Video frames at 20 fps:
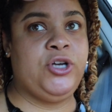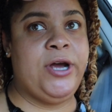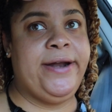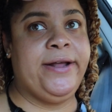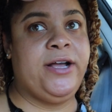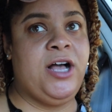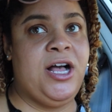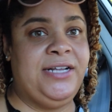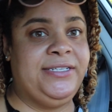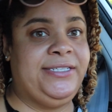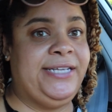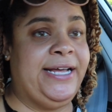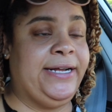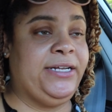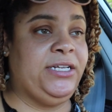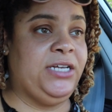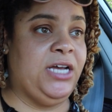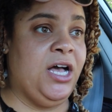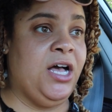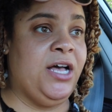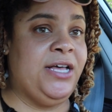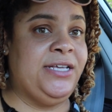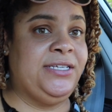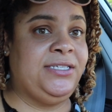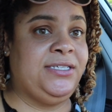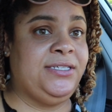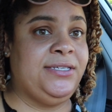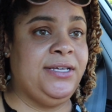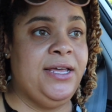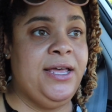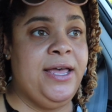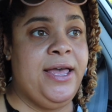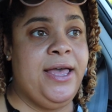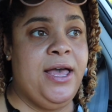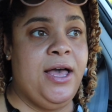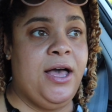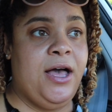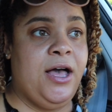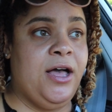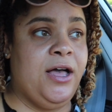try to contact us,
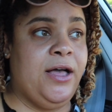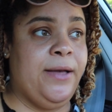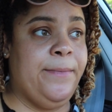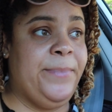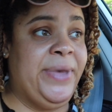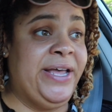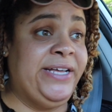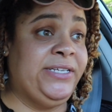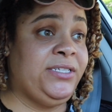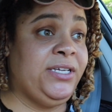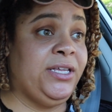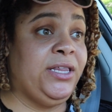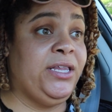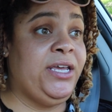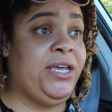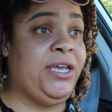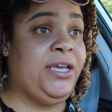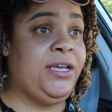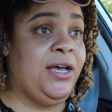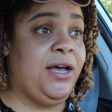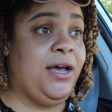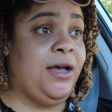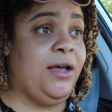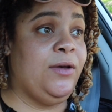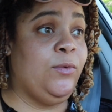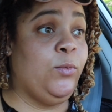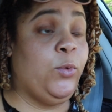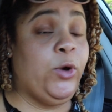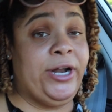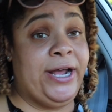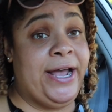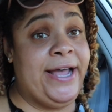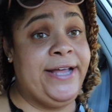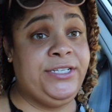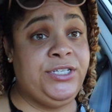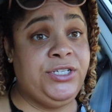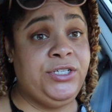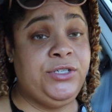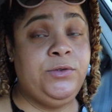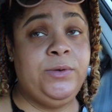basically what I
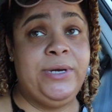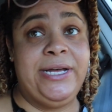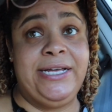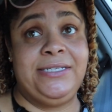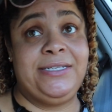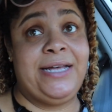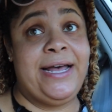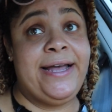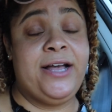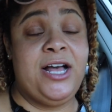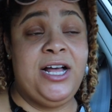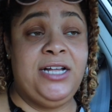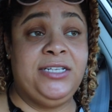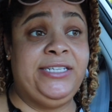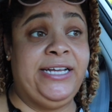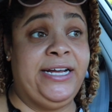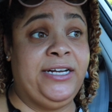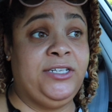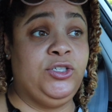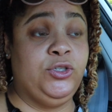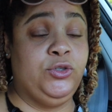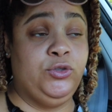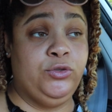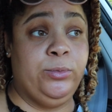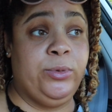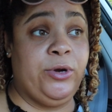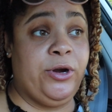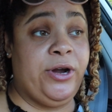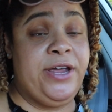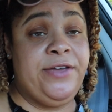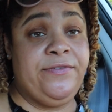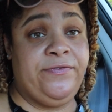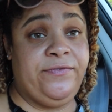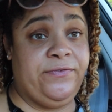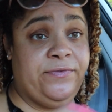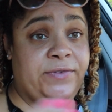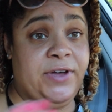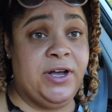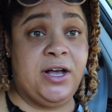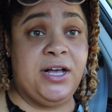do is I contact Uber
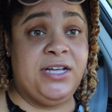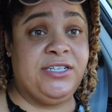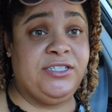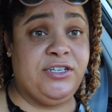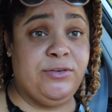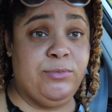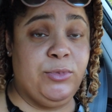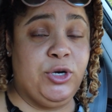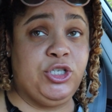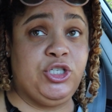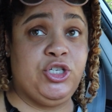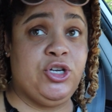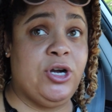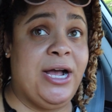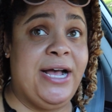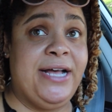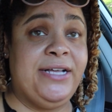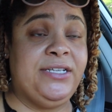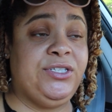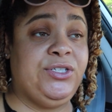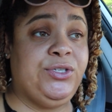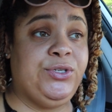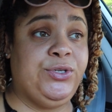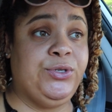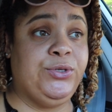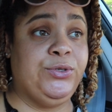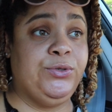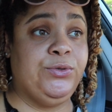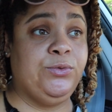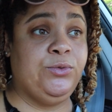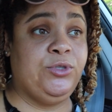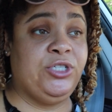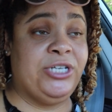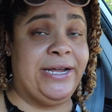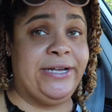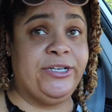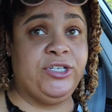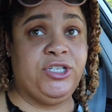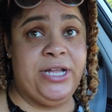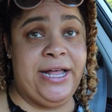if a customer tries to
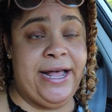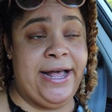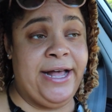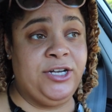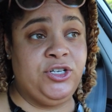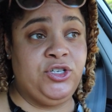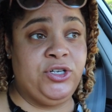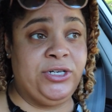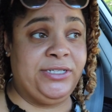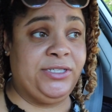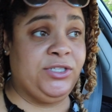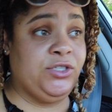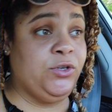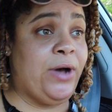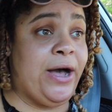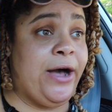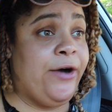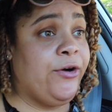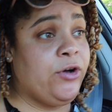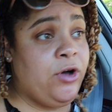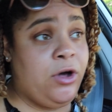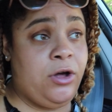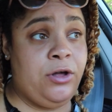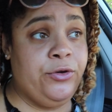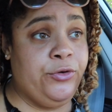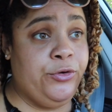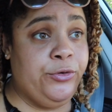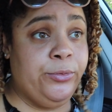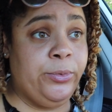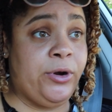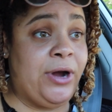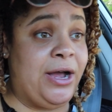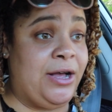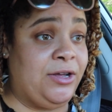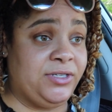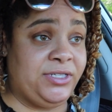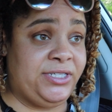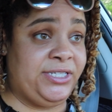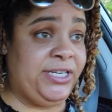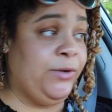change the address. So I'll call Uber,
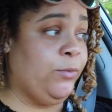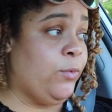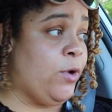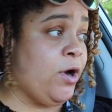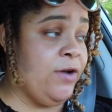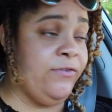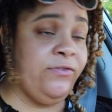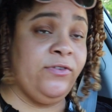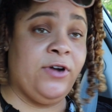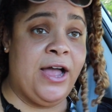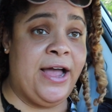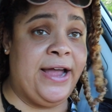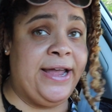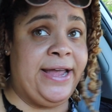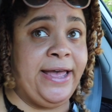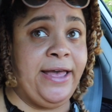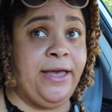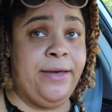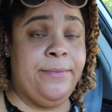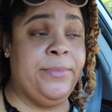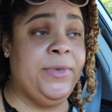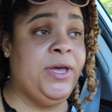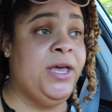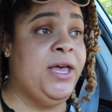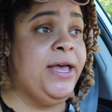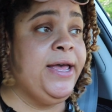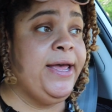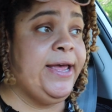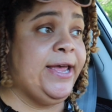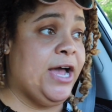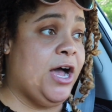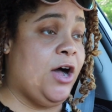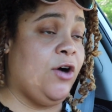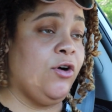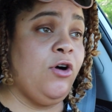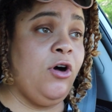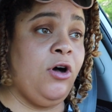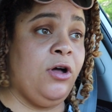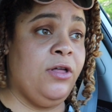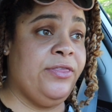I'll sit wherever I am, I'll
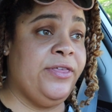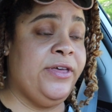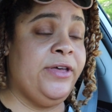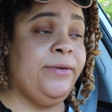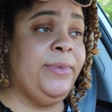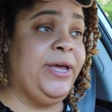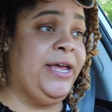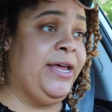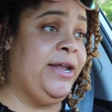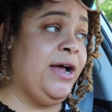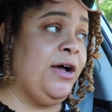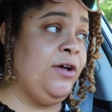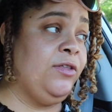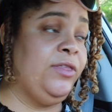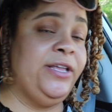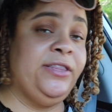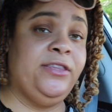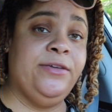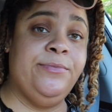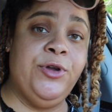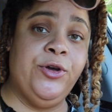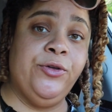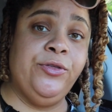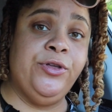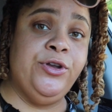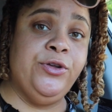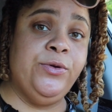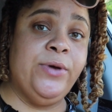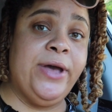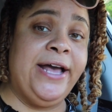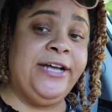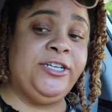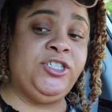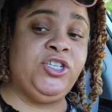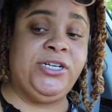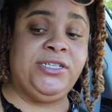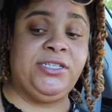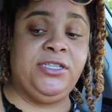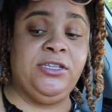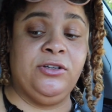call them and I'll let them know the new
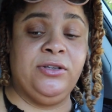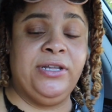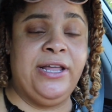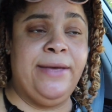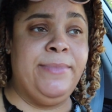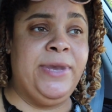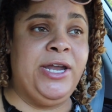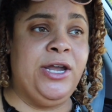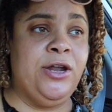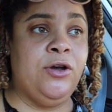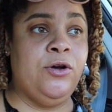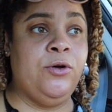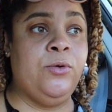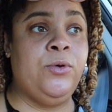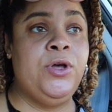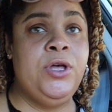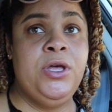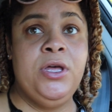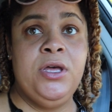address. They'll let me know